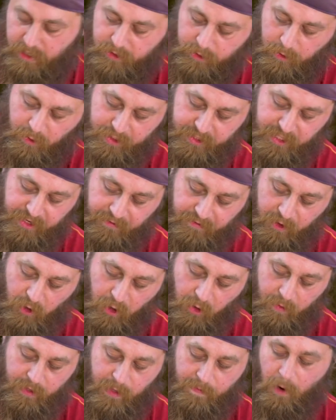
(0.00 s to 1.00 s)
it's always
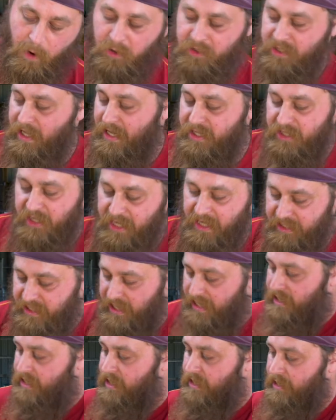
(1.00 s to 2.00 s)
difficult when the post actually
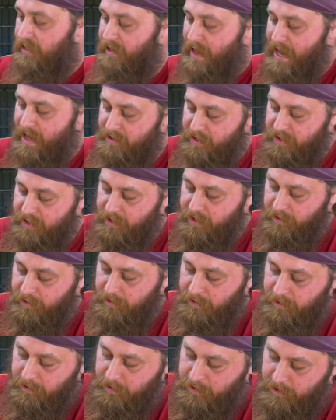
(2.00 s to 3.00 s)
isn't into the ground.
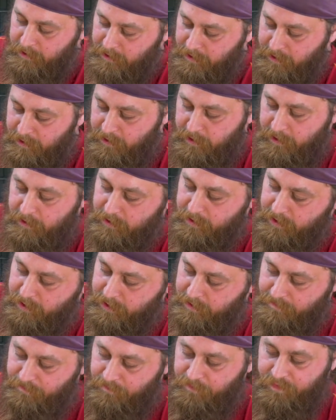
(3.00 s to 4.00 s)

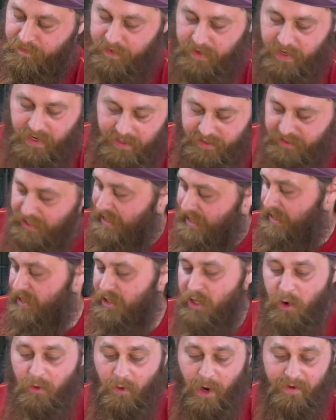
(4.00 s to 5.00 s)
Oh, and it's not going to
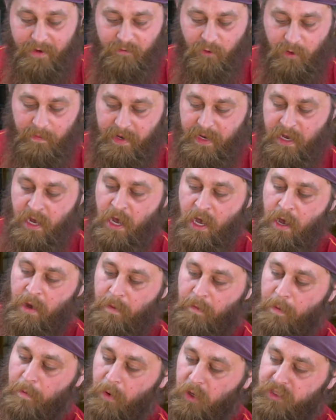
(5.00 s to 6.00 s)
go on for me.
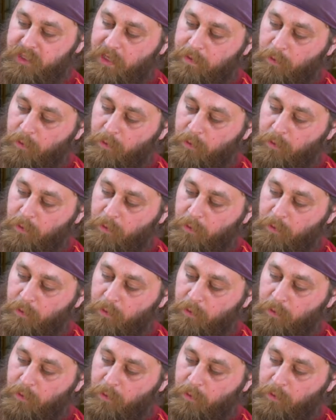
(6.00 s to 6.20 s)
But most of